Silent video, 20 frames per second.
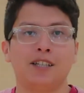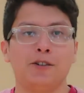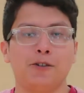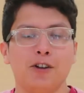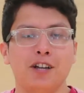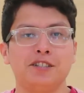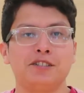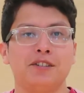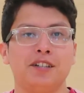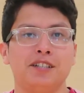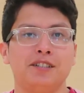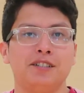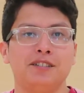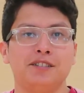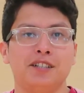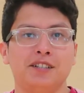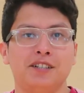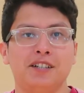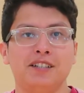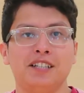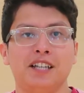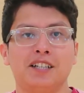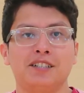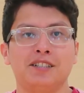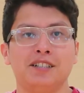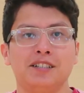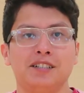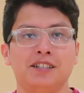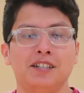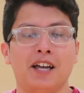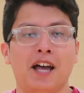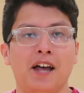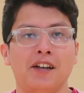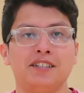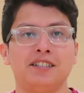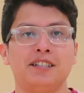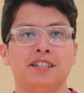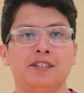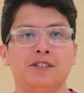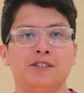Congratulations on your induction to the Ohio
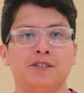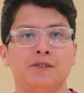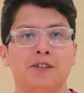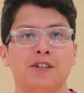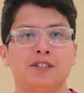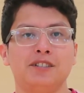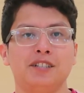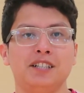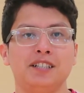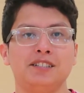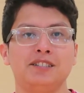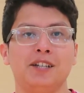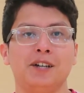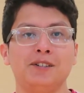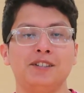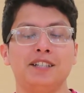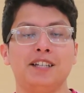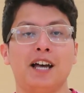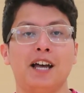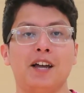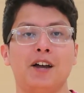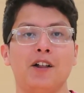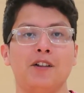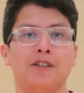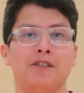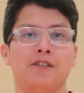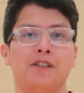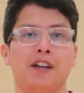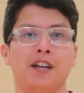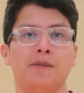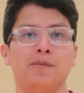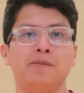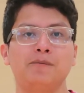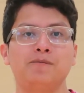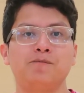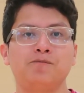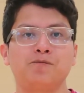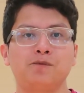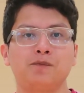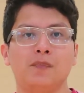State University's ODI Hall of Fame.
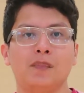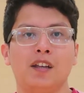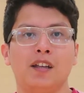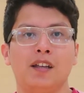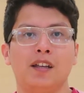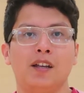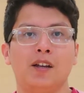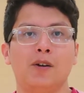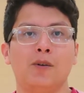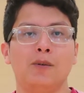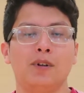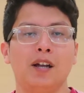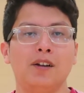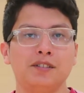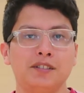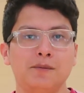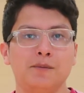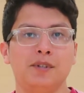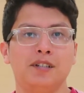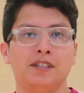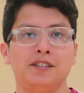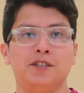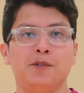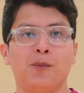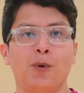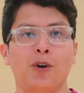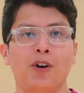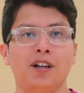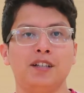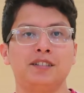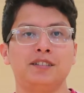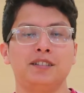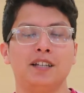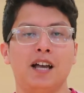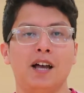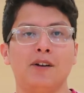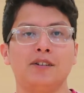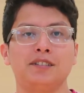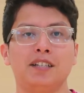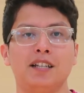When I was admitted to Moritz,
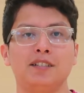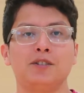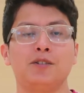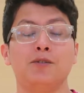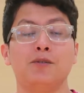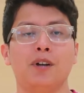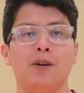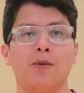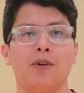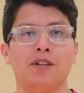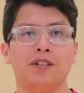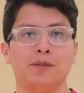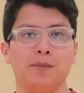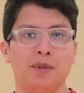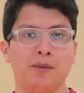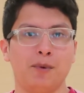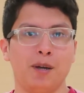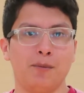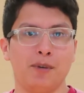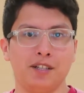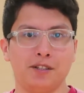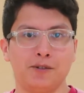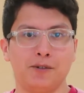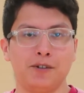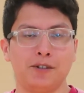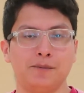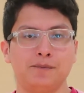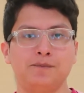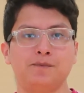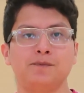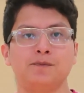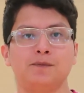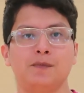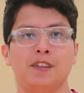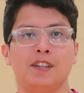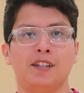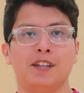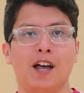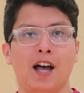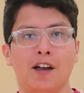I was asked who I wanted to be my mentor.
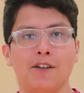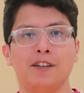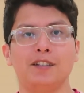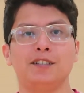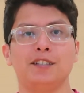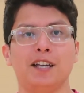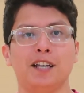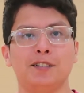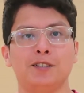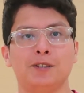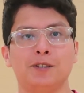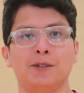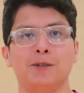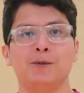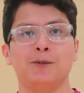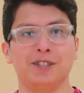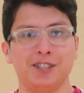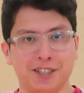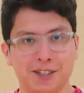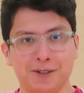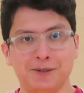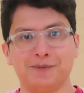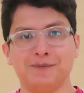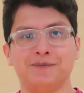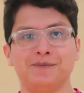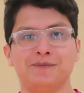The obvious answer was you.